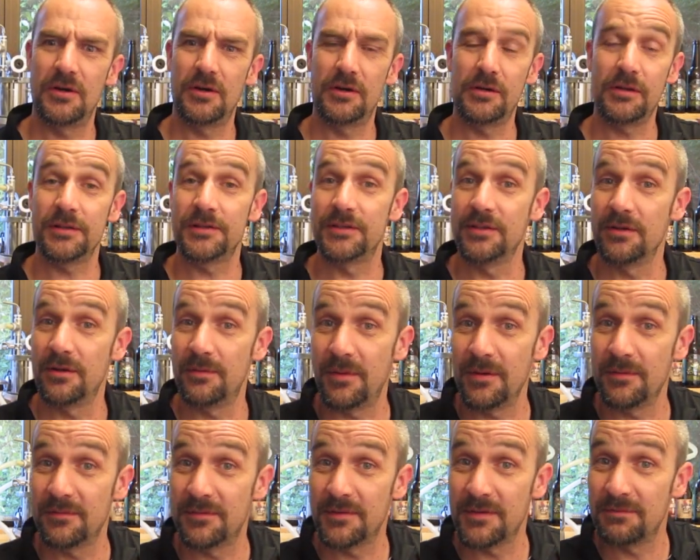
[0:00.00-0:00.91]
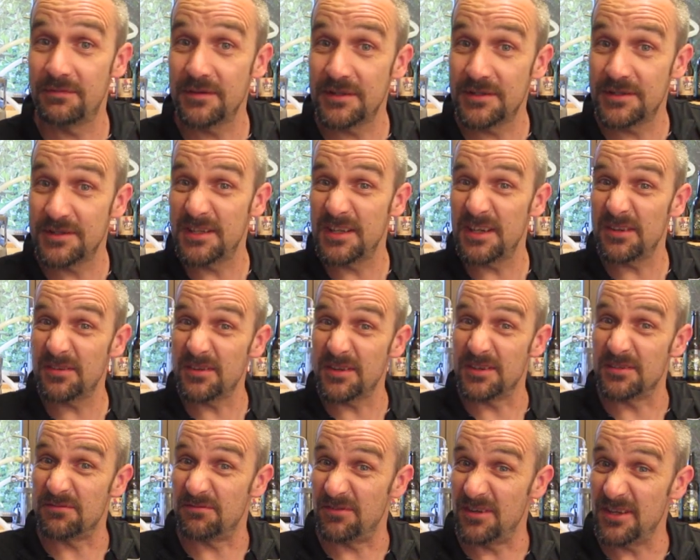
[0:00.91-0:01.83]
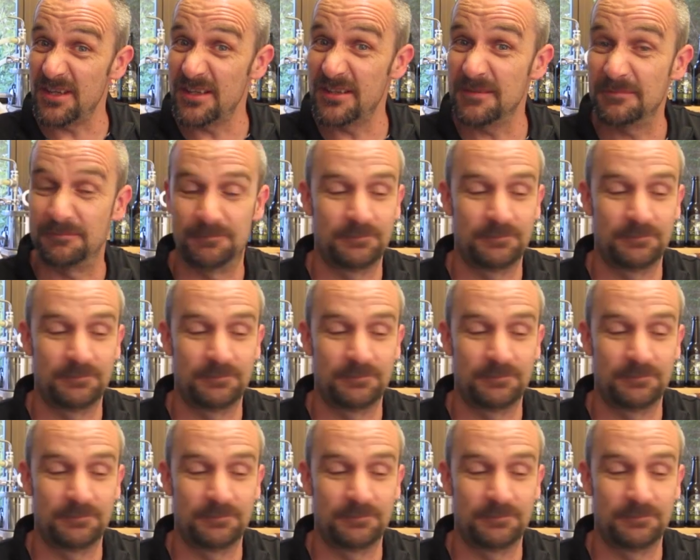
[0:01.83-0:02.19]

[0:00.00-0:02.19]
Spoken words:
Oh, it's not one for the vegetarians, really.